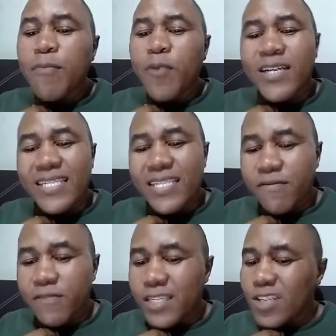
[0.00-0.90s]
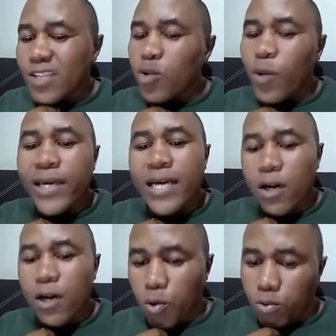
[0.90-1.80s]
Police Service is not working
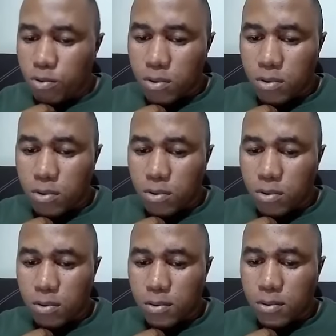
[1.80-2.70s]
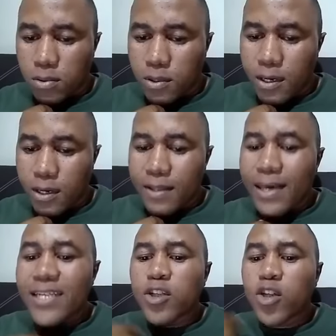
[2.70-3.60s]
alone.
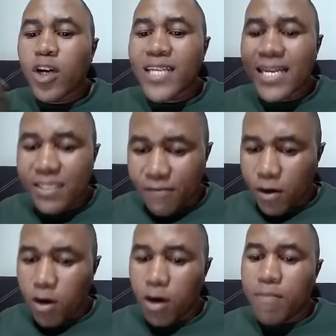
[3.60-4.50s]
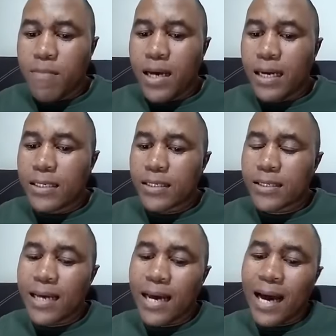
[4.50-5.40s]
There is social development,
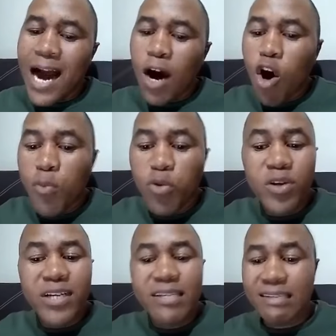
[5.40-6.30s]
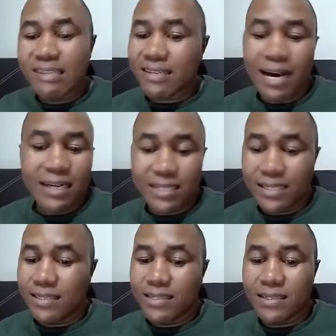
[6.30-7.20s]
there are community
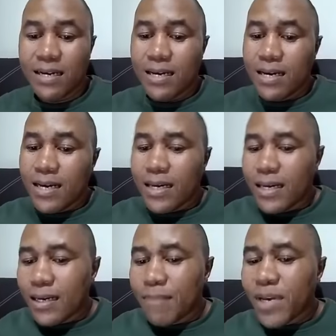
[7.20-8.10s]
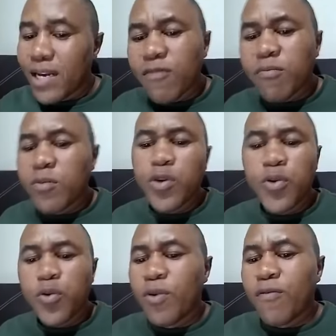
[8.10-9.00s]
structures. Believe me,
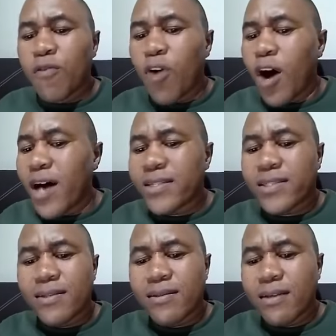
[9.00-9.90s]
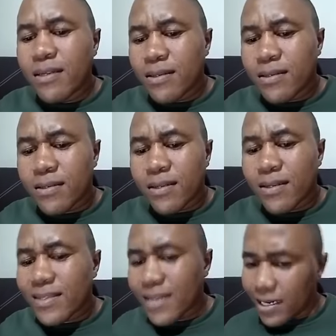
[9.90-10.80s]
you, we've got these
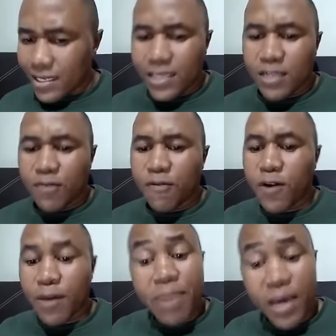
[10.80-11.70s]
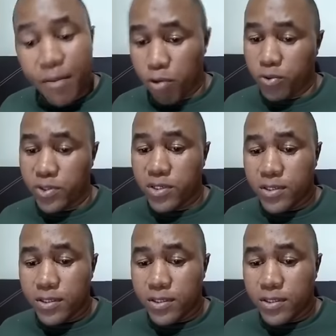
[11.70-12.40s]
structures for a purpose.